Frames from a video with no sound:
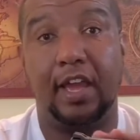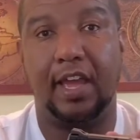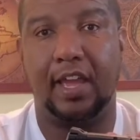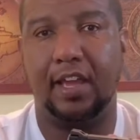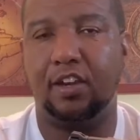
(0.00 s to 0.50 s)

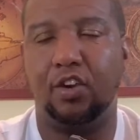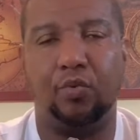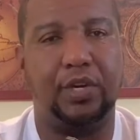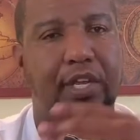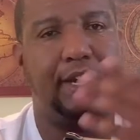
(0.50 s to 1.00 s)
And, you know,
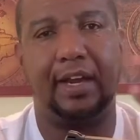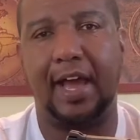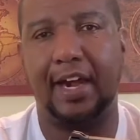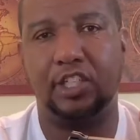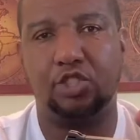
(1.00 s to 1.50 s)
we did a
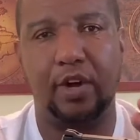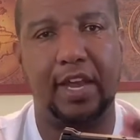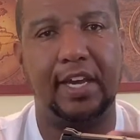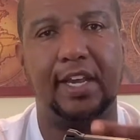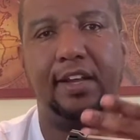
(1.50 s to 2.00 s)
lot of
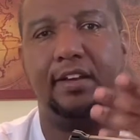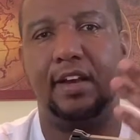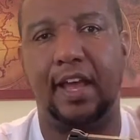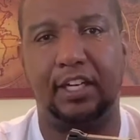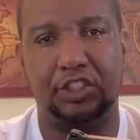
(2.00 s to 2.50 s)
training, a
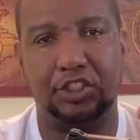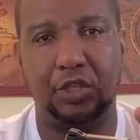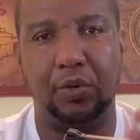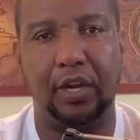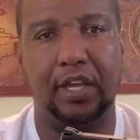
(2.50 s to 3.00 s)
lot of
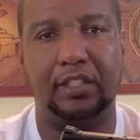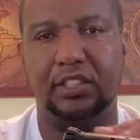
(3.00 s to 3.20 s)
shooting.